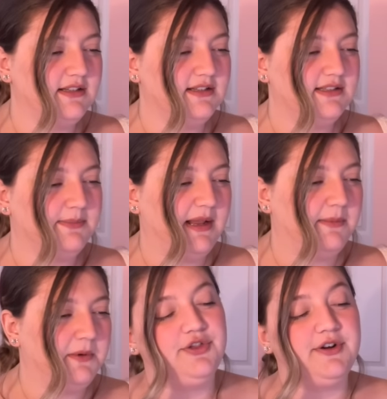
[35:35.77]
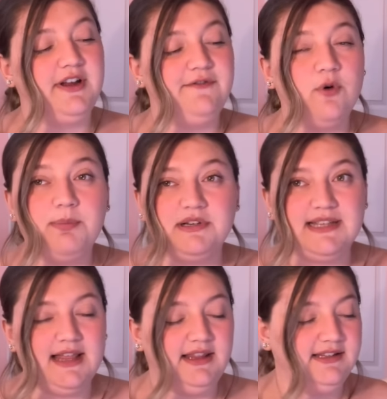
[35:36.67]
It's debatable.
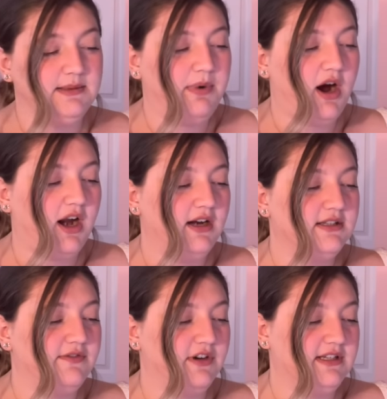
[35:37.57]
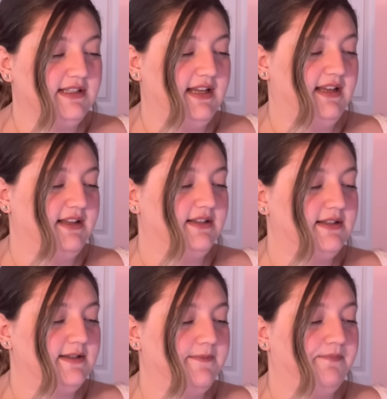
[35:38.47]
34% leads apart
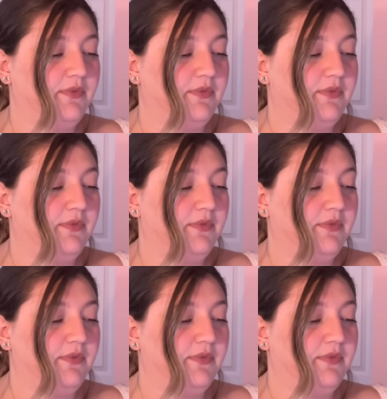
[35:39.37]
versus